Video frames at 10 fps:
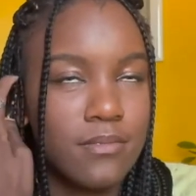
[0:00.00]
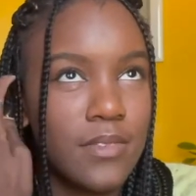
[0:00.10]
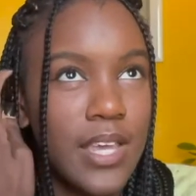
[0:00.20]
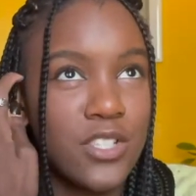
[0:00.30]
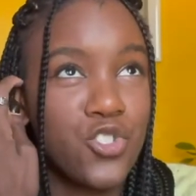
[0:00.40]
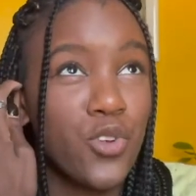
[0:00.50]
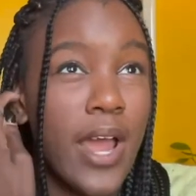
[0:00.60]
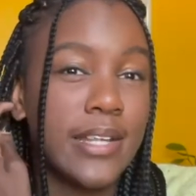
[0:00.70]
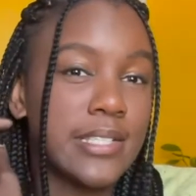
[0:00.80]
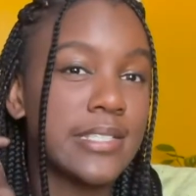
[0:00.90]
it's
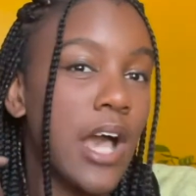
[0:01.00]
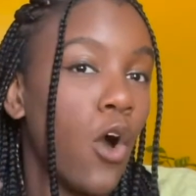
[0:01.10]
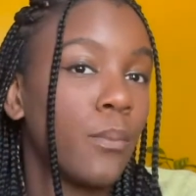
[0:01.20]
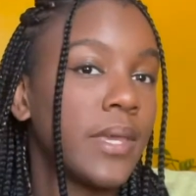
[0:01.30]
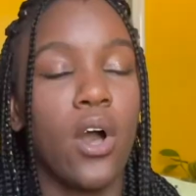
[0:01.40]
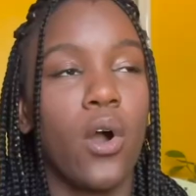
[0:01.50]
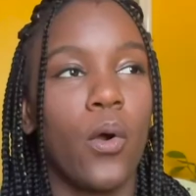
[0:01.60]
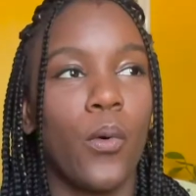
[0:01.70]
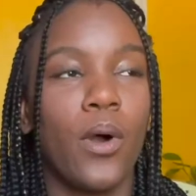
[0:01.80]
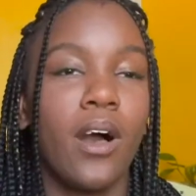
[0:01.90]
trying to tell me.
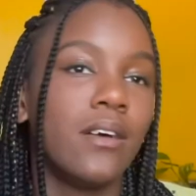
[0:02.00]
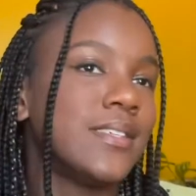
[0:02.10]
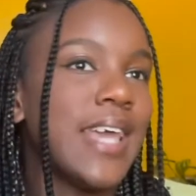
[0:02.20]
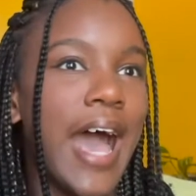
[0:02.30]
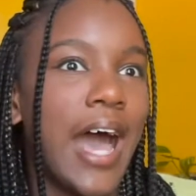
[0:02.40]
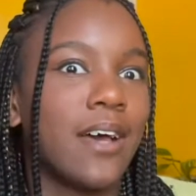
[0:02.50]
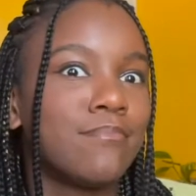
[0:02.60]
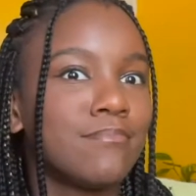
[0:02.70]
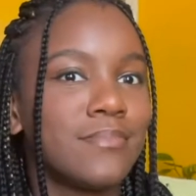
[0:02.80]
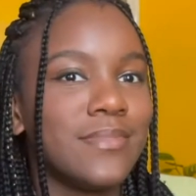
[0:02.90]
So yeah,
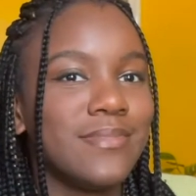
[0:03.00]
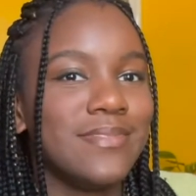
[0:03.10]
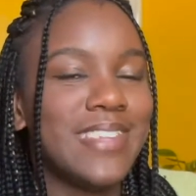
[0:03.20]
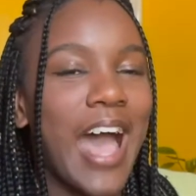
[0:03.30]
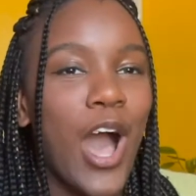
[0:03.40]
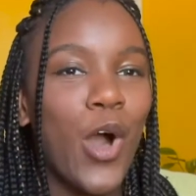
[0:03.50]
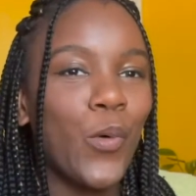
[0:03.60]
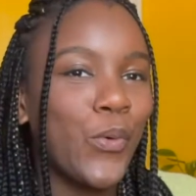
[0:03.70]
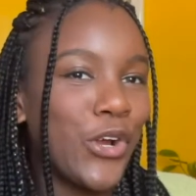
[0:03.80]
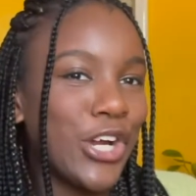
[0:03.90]
now
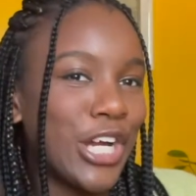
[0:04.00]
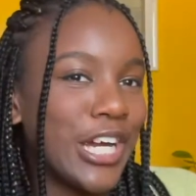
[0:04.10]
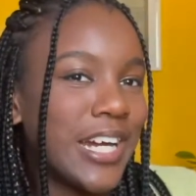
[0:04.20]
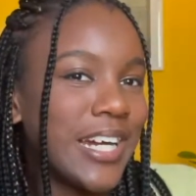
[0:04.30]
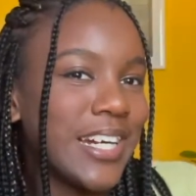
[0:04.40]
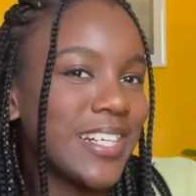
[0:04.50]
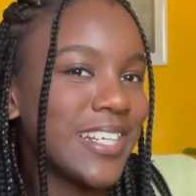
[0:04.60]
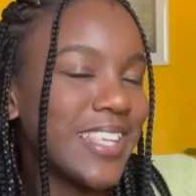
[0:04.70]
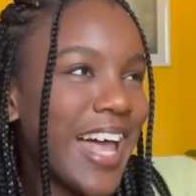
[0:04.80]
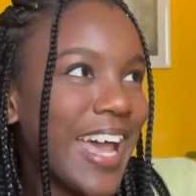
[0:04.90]
we're
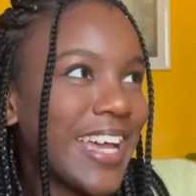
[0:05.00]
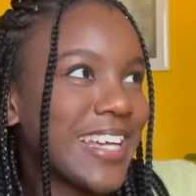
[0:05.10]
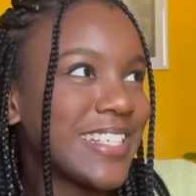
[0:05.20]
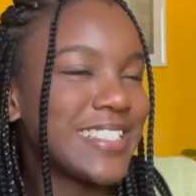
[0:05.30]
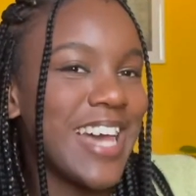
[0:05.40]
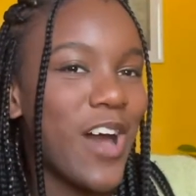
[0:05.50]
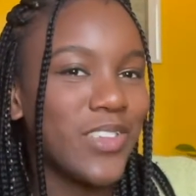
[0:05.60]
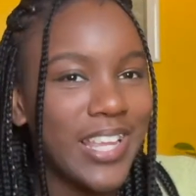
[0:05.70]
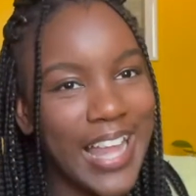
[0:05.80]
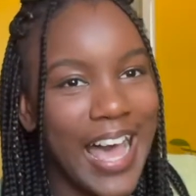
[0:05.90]
like down
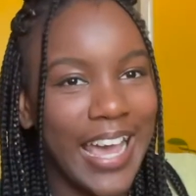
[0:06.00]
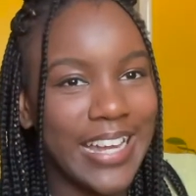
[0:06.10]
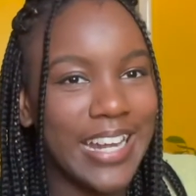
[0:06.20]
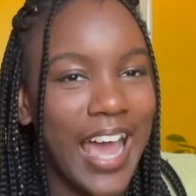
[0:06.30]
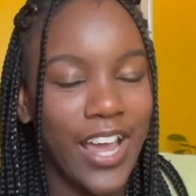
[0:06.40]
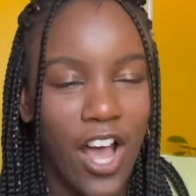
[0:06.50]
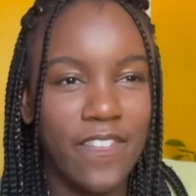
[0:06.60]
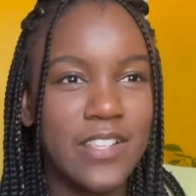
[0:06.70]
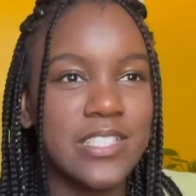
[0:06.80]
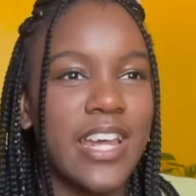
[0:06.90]
the line. I
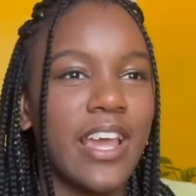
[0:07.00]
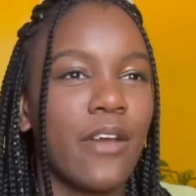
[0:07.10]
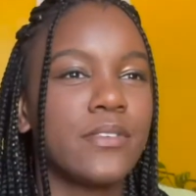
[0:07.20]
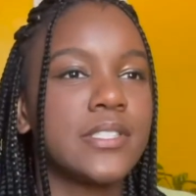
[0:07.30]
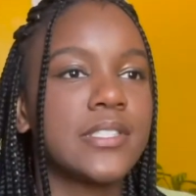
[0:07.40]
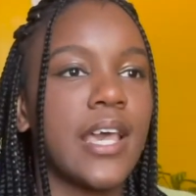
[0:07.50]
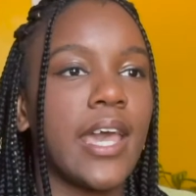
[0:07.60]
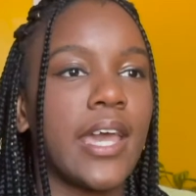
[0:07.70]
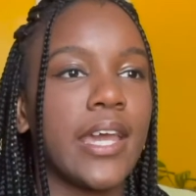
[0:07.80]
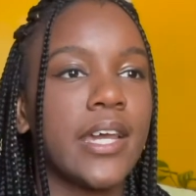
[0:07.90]
got this deck, I would say